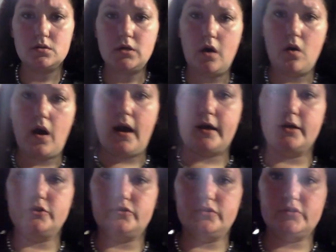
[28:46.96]
so I
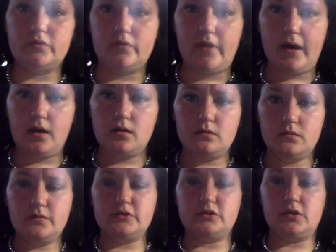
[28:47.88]
can drizzle that.
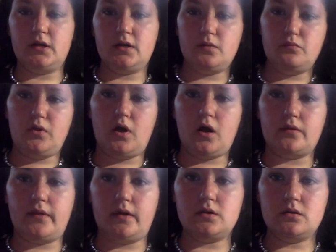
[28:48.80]
Let me try to
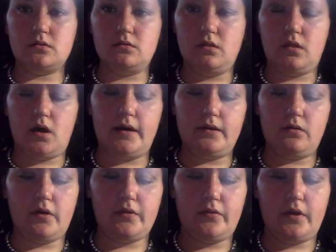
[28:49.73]
block that light
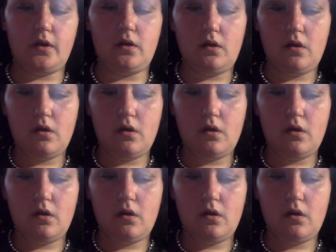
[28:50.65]
right there.